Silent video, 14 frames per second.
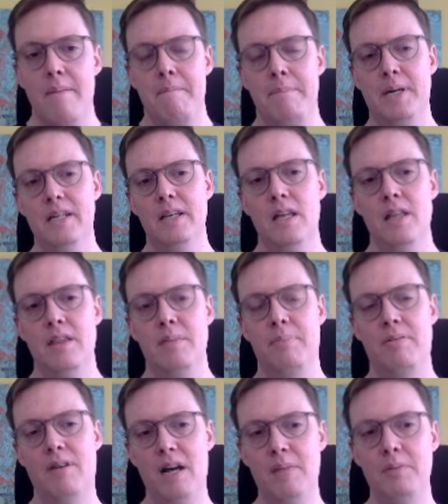But the
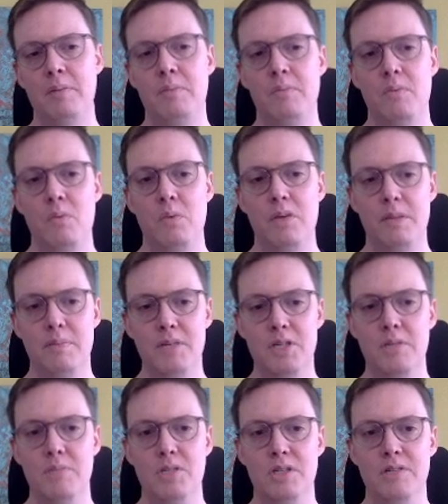problem with
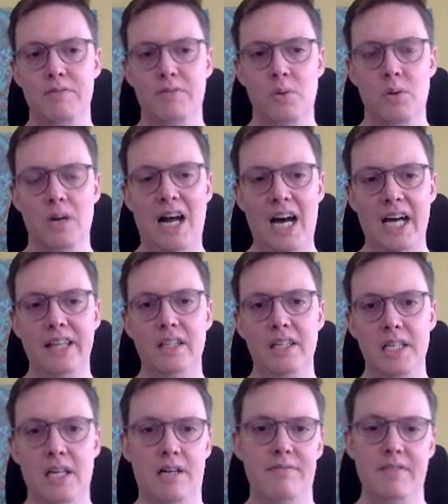bishop g4, oddly
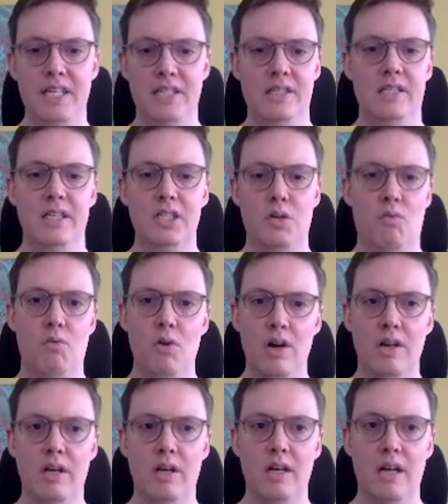enough, is this
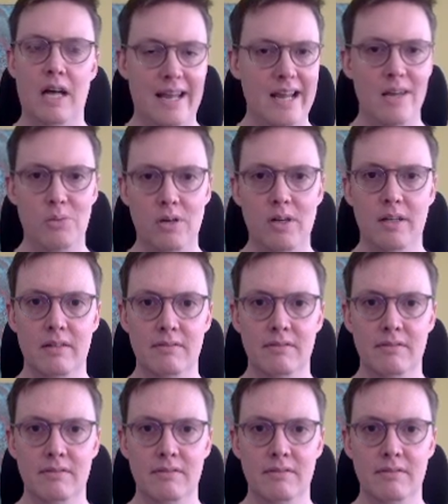rook on a1.